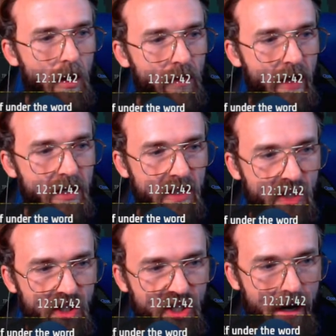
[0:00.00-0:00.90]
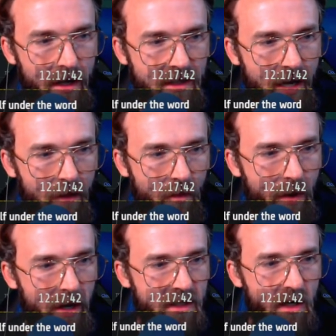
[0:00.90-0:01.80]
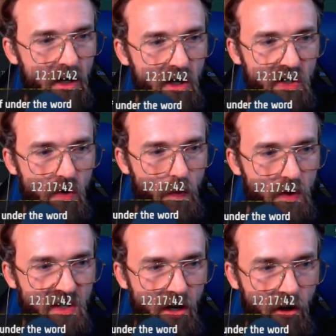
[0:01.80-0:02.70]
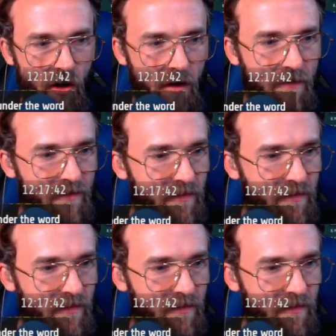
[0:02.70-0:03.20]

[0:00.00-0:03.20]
Thanks. A shout out to Heaven Peck sending a super sticker.